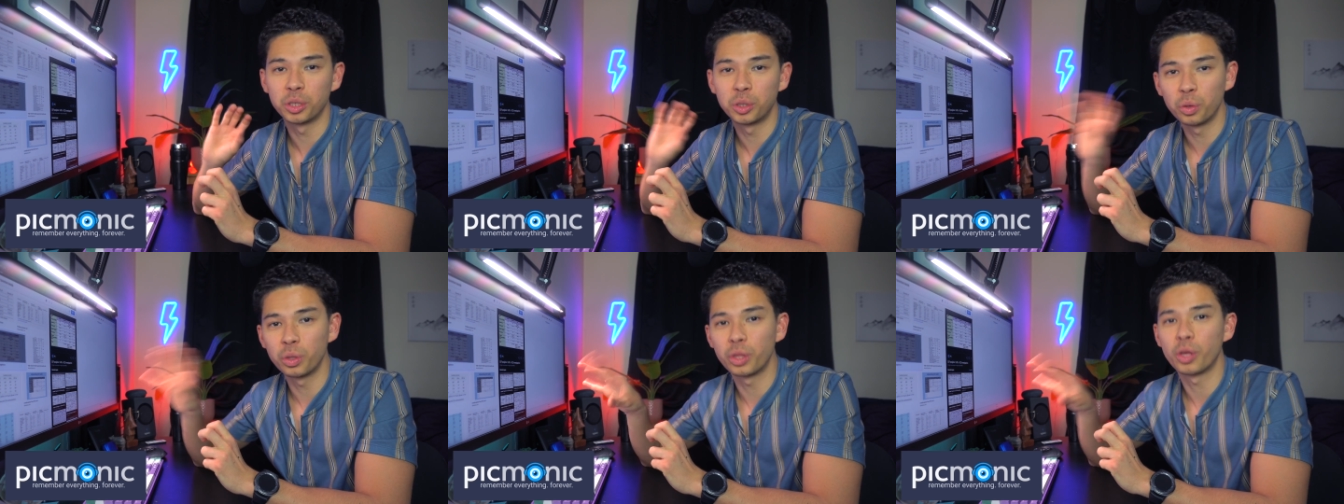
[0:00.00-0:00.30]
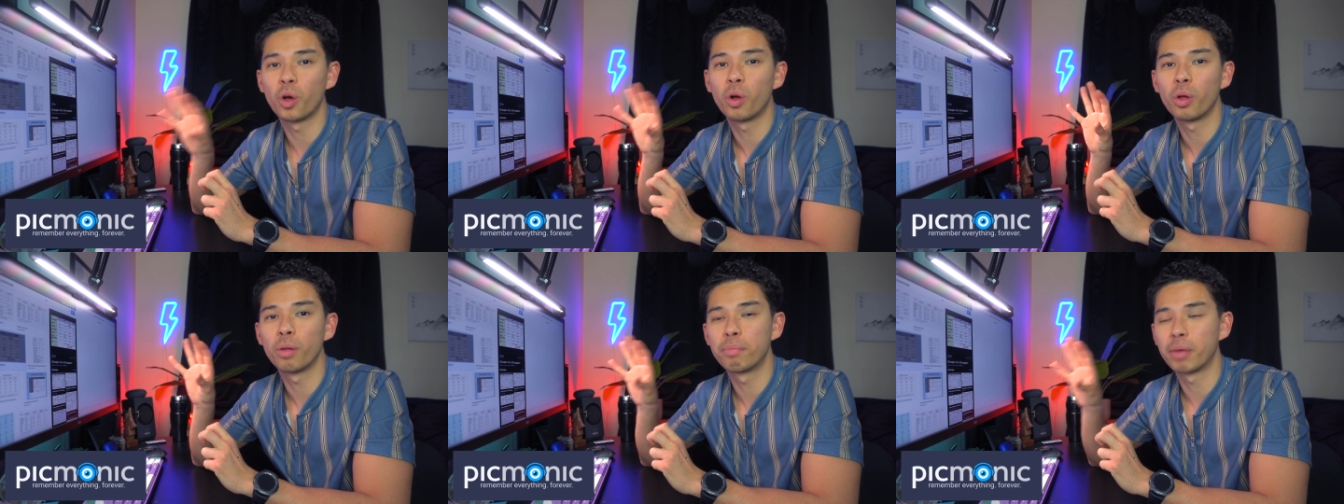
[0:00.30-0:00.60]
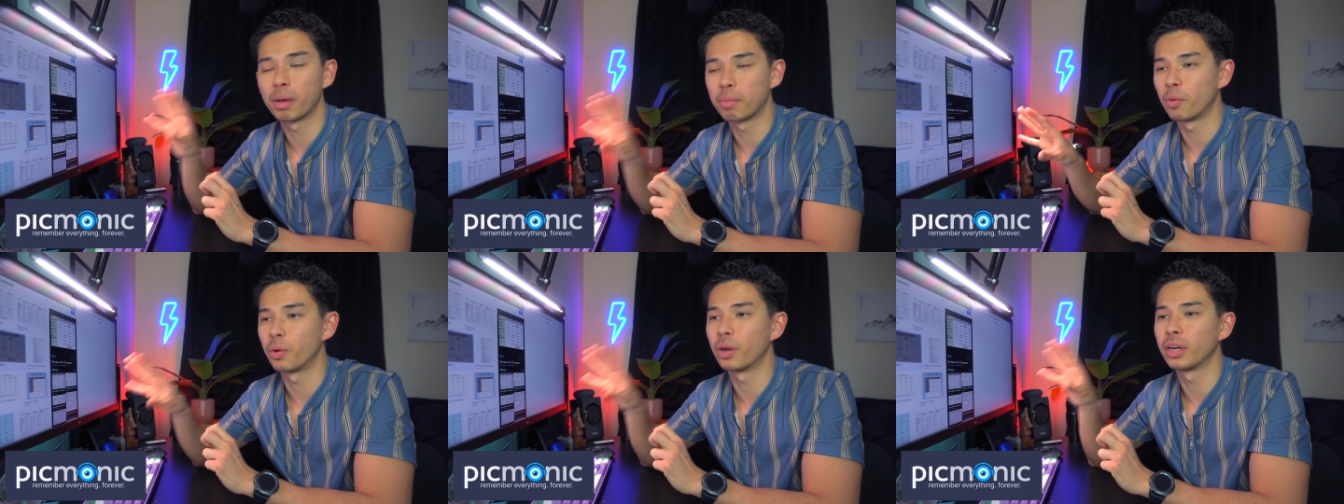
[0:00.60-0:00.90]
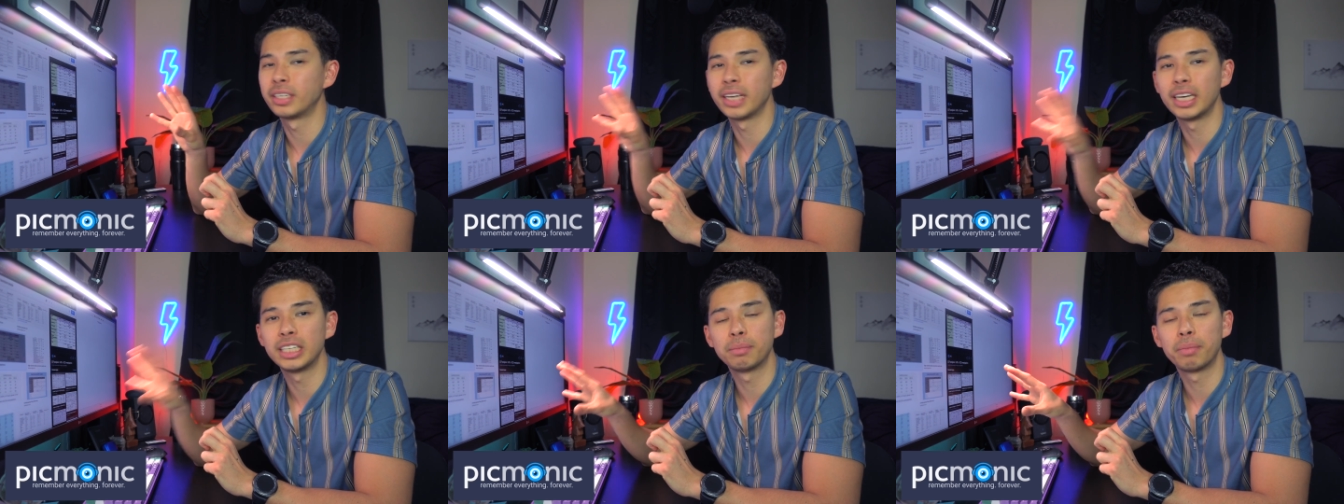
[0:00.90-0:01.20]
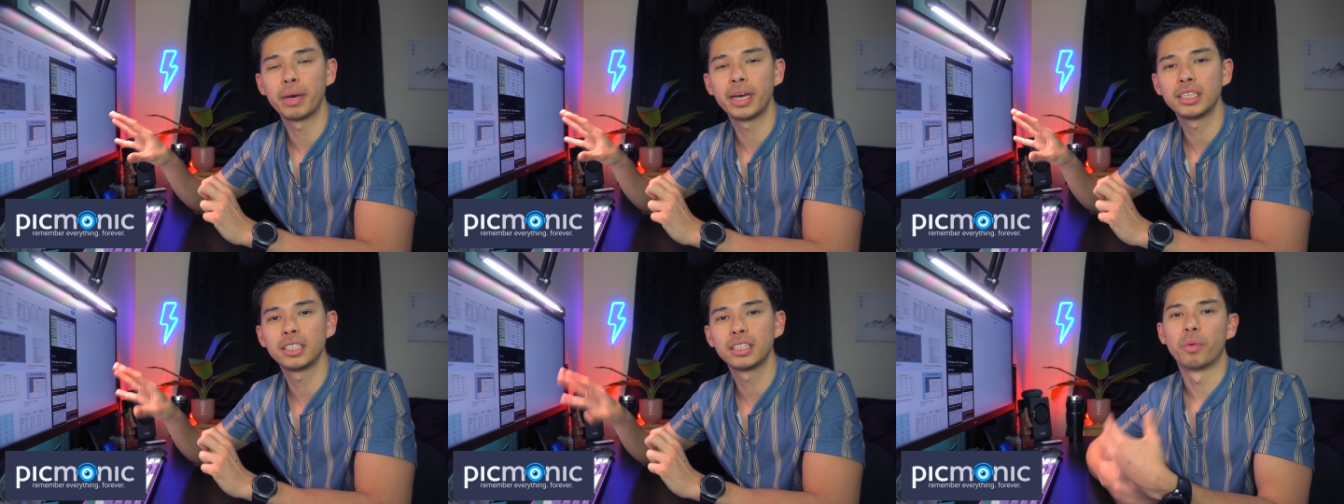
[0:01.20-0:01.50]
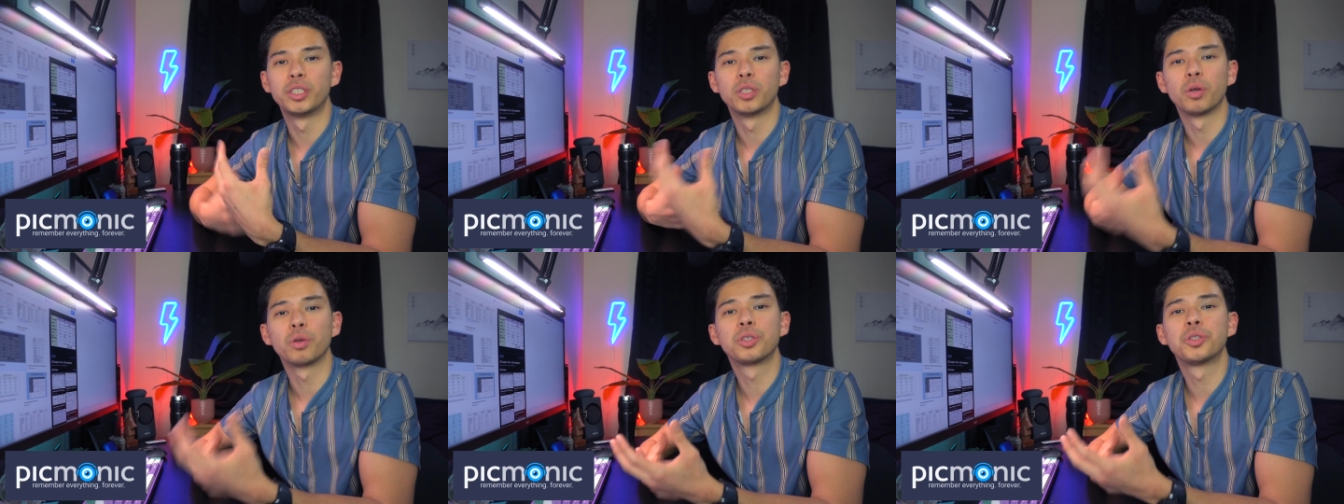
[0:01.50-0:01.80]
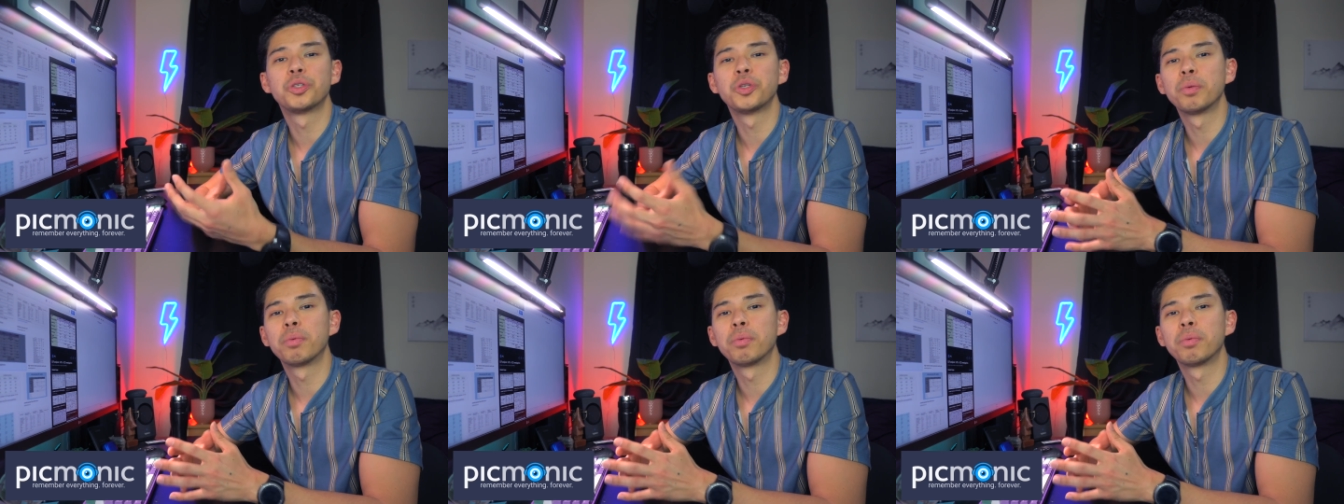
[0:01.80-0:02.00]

to the whole Picmonic database, which is also